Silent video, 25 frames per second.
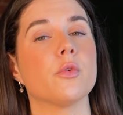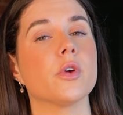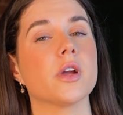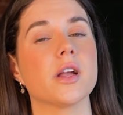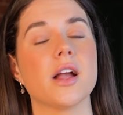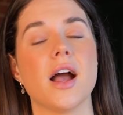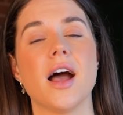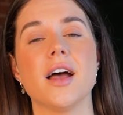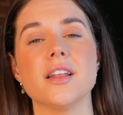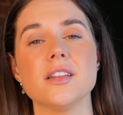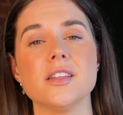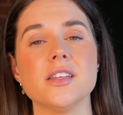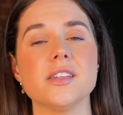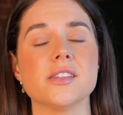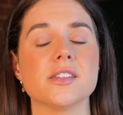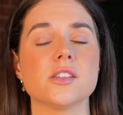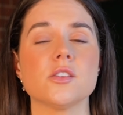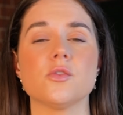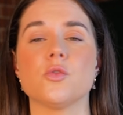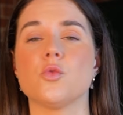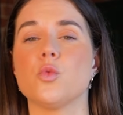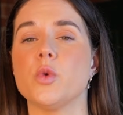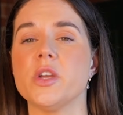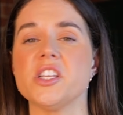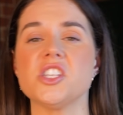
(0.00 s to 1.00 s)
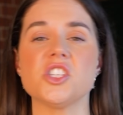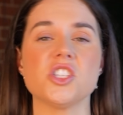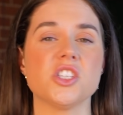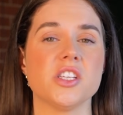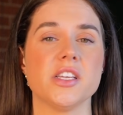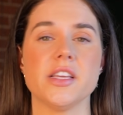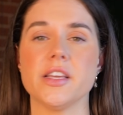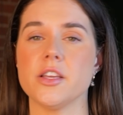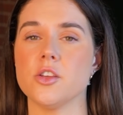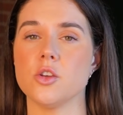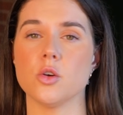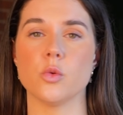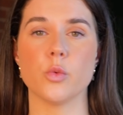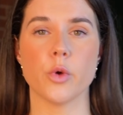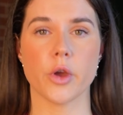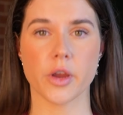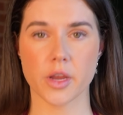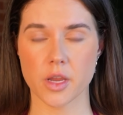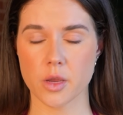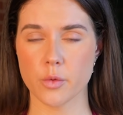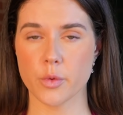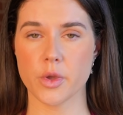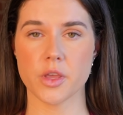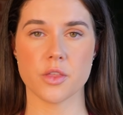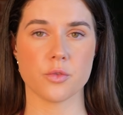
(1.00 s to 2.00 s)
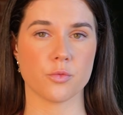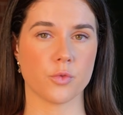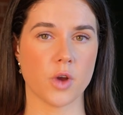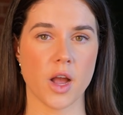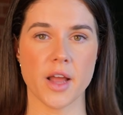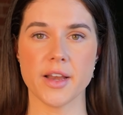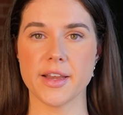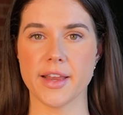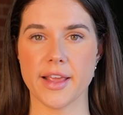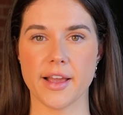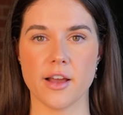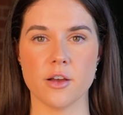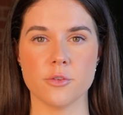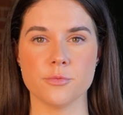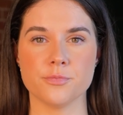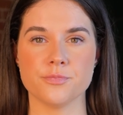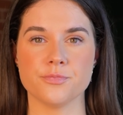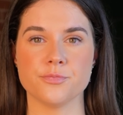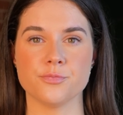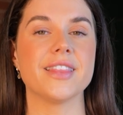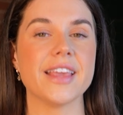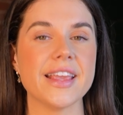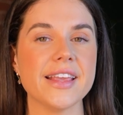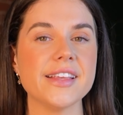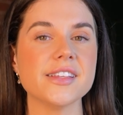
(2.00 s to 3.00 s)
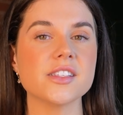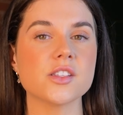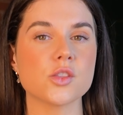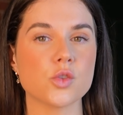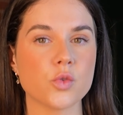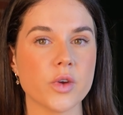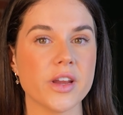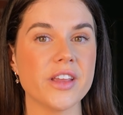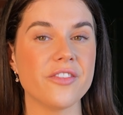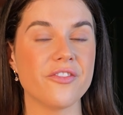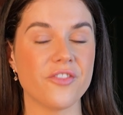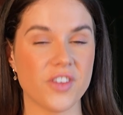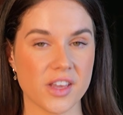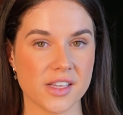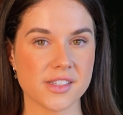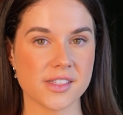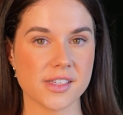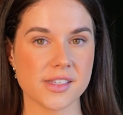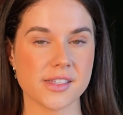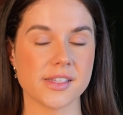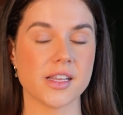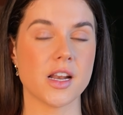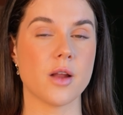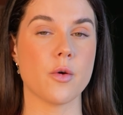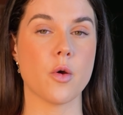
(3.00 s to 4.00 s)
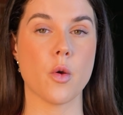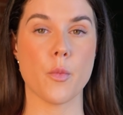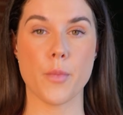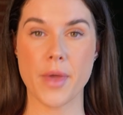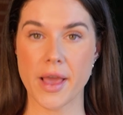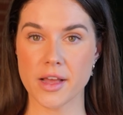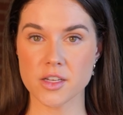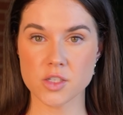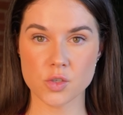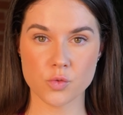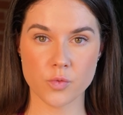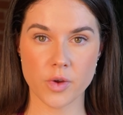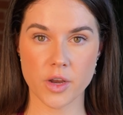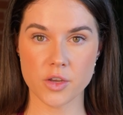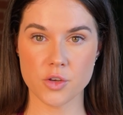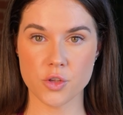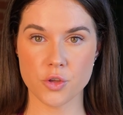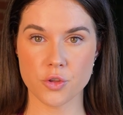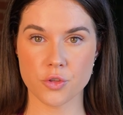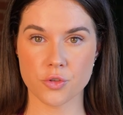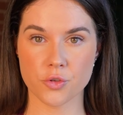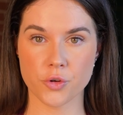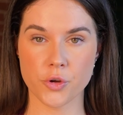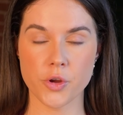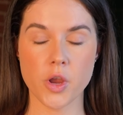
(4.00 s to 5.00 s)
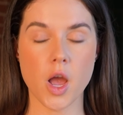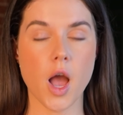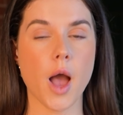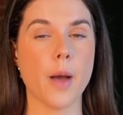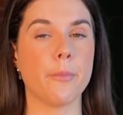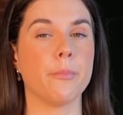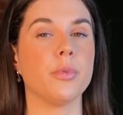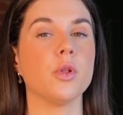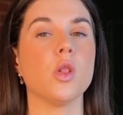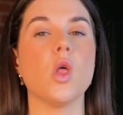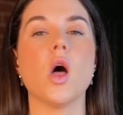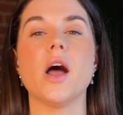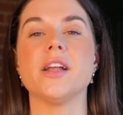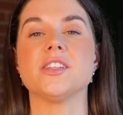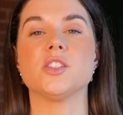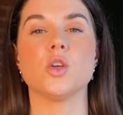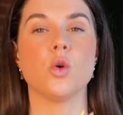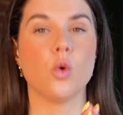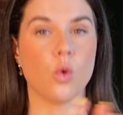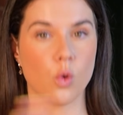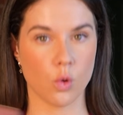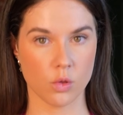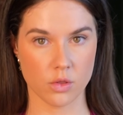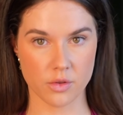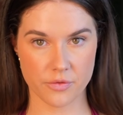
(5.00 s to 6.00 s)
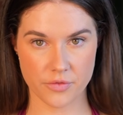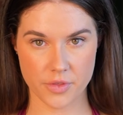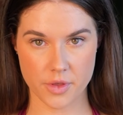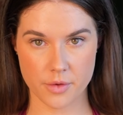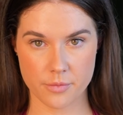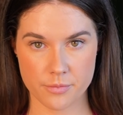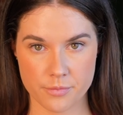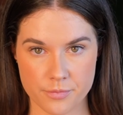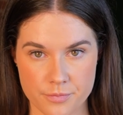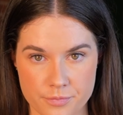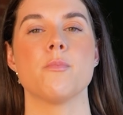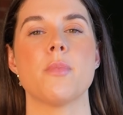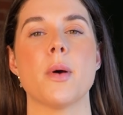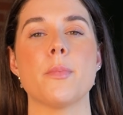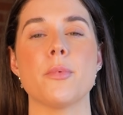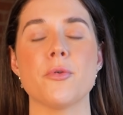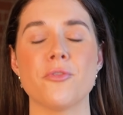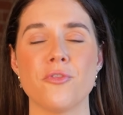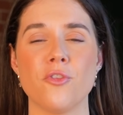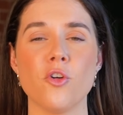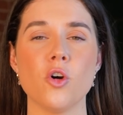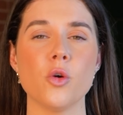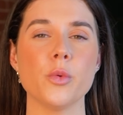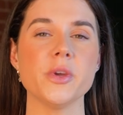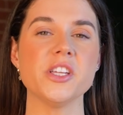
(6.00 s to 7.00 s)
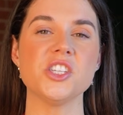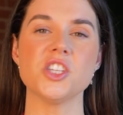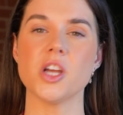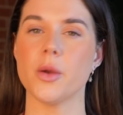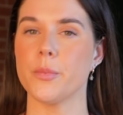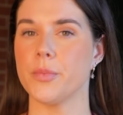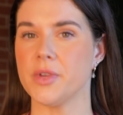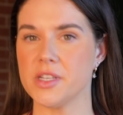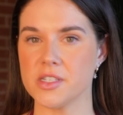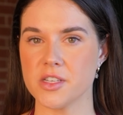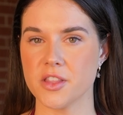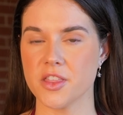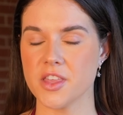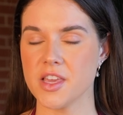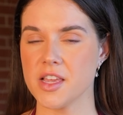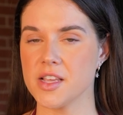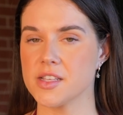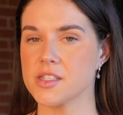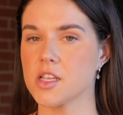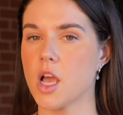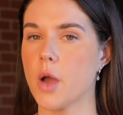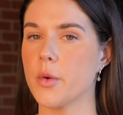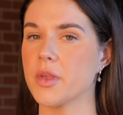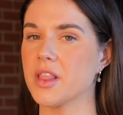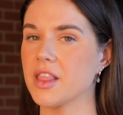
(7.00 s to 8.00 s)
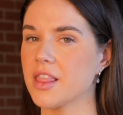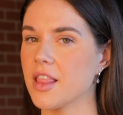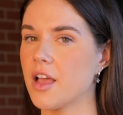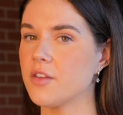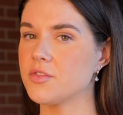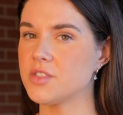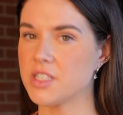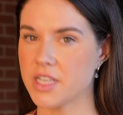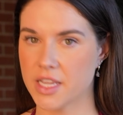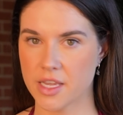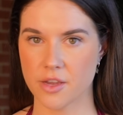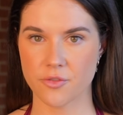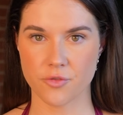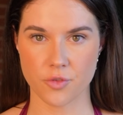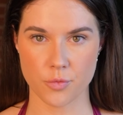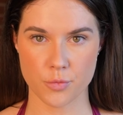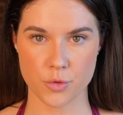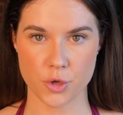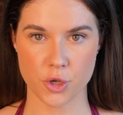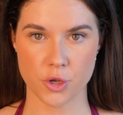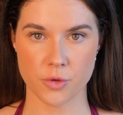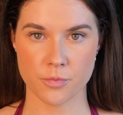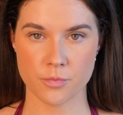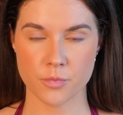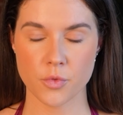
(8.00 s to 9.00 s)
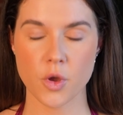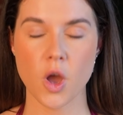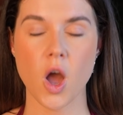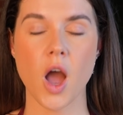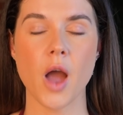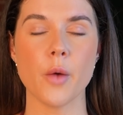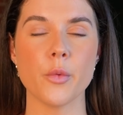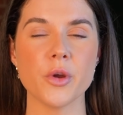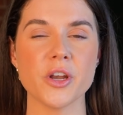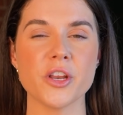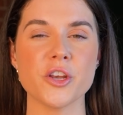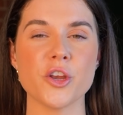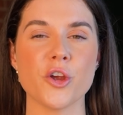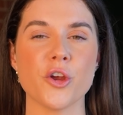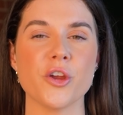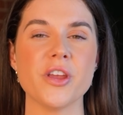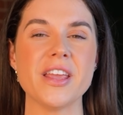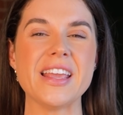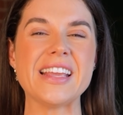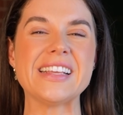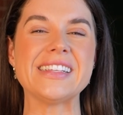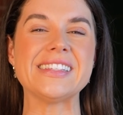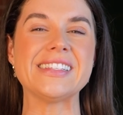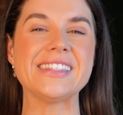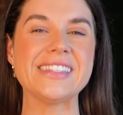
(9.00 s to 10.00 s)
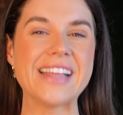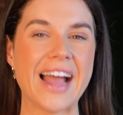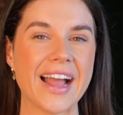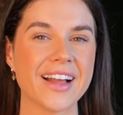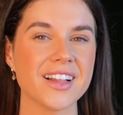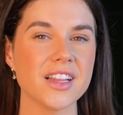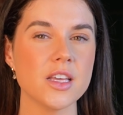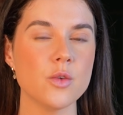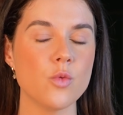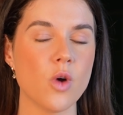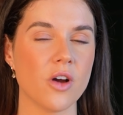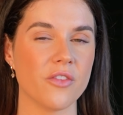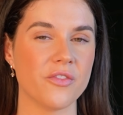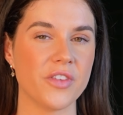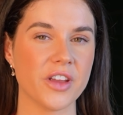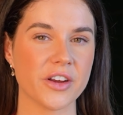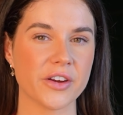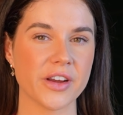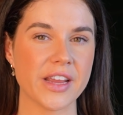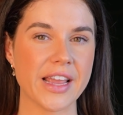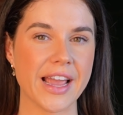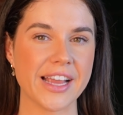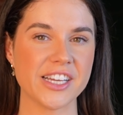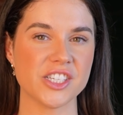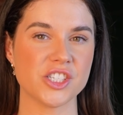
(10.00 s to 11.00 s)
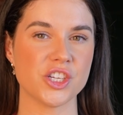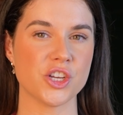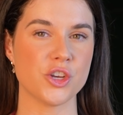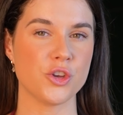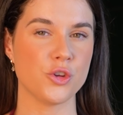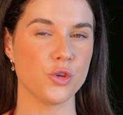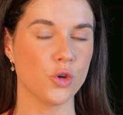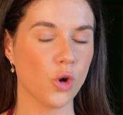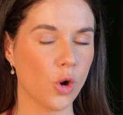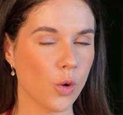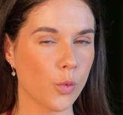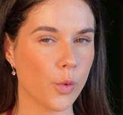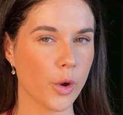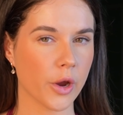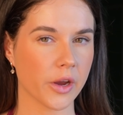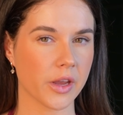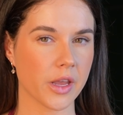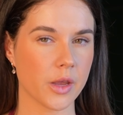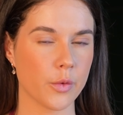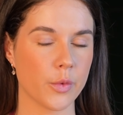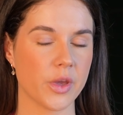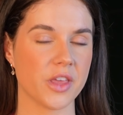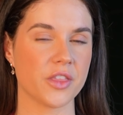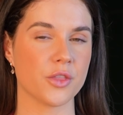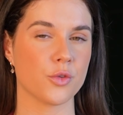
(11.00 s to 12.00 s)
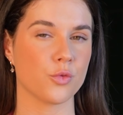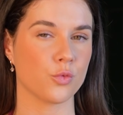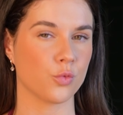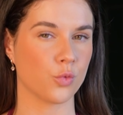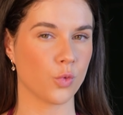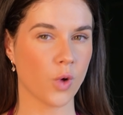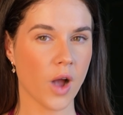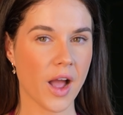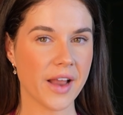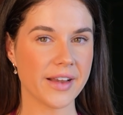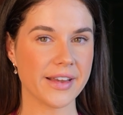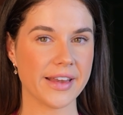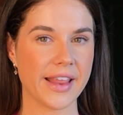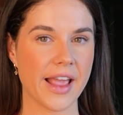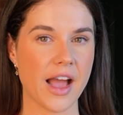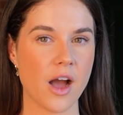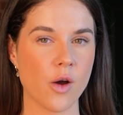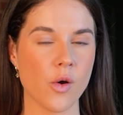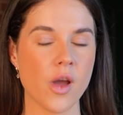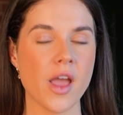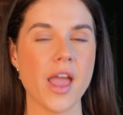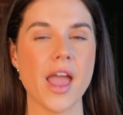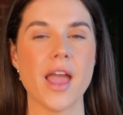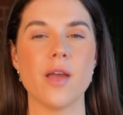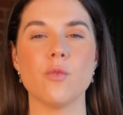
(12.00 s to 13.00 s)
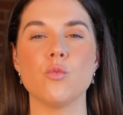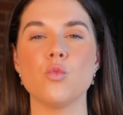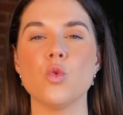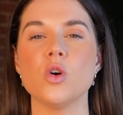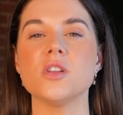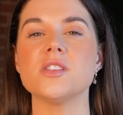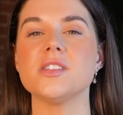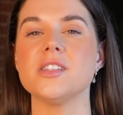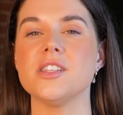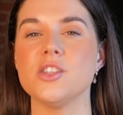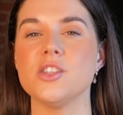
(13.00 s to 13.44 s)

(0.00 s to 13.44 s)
regardless of which tier you're working with right now, these 3 fixes that I'm about to run you through apply to all of them. But before we jump into things, I would love to hear from you. I want to know exactly what variation you're working with right now and what's